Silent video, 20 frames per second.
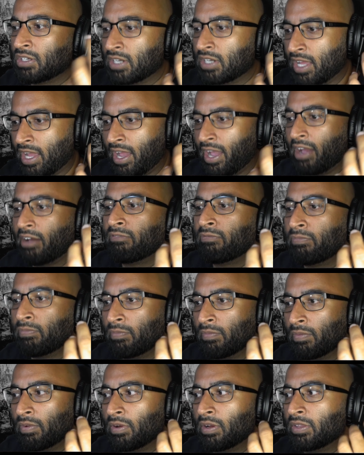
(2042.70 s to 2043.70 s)
going to have,
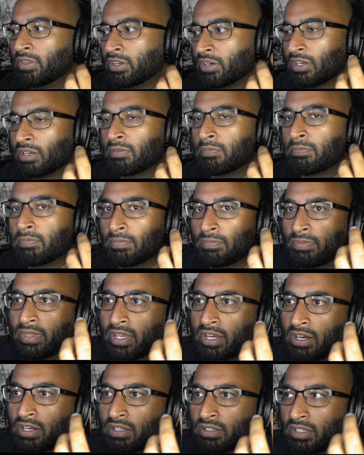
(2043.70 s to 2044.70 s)
they're going to,
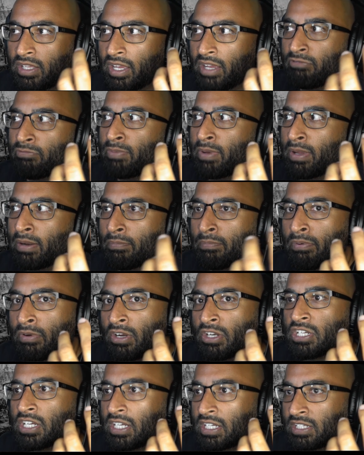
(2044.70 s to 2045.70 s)
they they've been
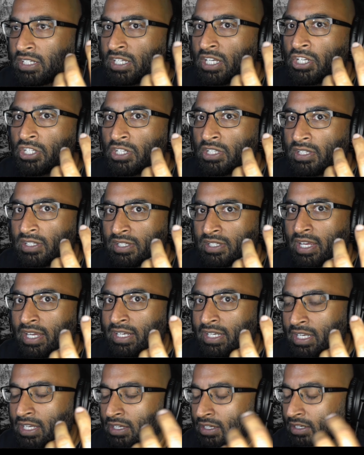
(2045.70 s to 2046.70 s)
preaching and teaching this
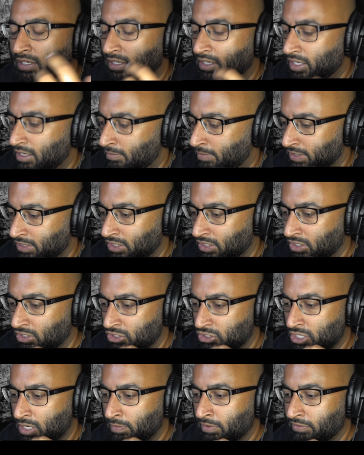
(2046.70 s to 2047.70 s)
idea about the
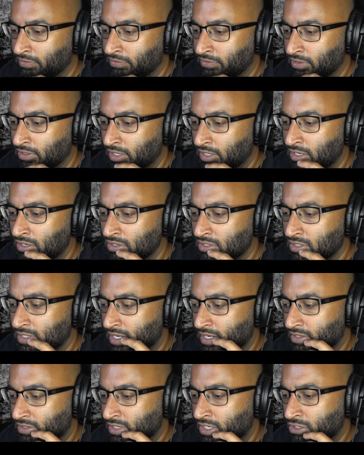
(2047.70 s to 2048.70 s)
good shepherd for years
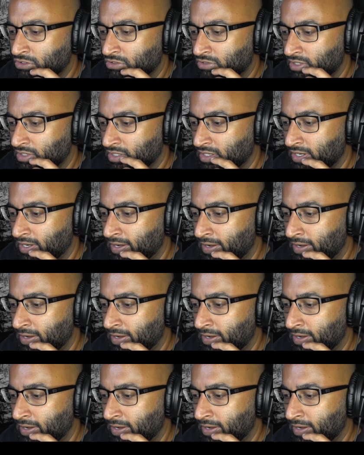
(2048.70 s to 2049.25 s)
now, centuries.